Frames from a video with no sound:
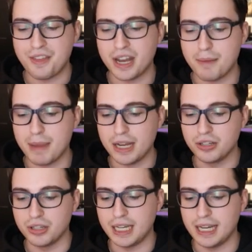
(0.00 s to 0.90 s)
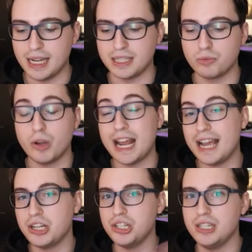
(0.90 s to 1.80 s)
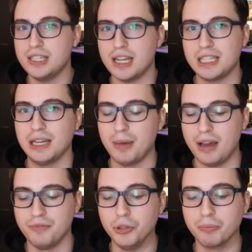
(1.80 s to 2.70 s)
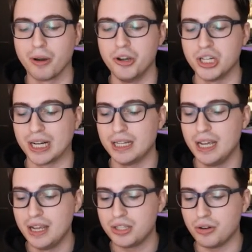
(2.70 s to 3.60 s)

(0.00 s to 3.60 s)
And then our main.ts is what actually sets up our Vue project.